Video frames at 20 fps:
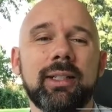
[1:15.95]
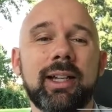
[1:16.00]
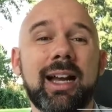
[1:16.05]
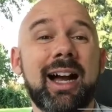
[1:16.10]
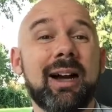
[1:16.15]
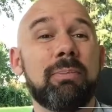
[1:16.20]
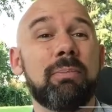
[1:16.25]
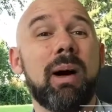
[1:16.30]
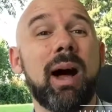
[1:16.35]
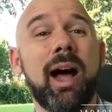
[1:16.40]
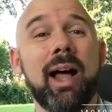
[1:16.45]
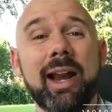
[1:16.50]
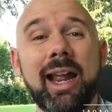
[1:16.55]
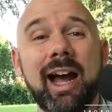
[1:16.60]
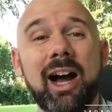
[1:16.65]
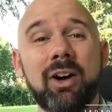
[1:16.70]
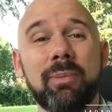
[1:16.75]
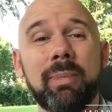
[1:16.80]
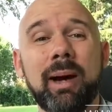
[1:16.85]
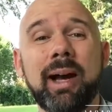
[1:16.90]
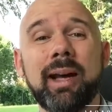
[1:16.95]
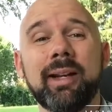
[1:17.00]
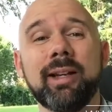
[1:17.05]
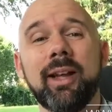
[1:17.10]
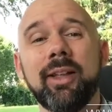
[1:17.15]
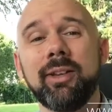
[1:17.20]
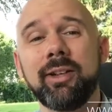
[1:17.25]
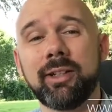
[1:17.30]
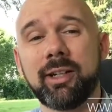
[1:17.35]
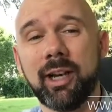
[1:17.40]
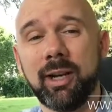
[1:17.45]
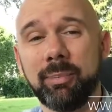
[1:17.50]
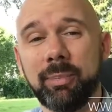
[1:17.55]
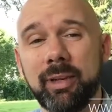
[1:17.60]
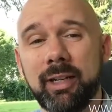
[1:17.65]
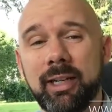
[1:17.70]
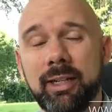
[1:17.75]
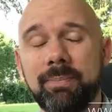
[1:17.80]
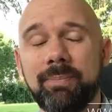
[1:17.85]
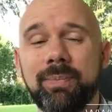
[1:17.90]
got bought out by another
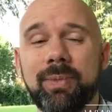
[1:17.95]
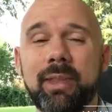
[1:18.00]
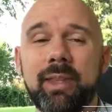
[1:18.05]
company